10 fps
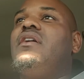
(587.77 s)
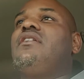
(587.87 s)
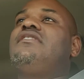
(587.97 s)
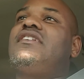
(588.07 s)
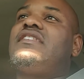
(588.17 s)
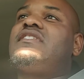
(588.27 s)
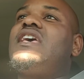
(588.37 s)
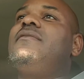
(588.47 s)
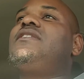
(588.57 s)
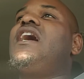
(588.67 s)
Because at the
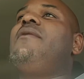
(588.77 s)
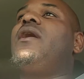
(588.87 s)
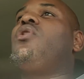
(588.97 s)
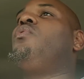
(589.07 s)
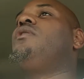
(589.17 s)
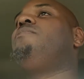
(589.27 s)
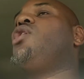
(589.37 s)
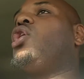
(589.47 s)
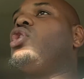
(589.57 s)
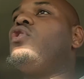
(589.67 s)
same time, I don't want to
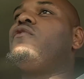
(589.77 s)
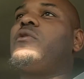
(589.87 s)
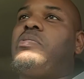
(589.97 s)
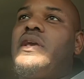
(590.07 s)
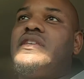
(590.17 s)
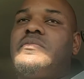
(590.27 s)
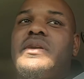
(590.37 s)
be all over the place,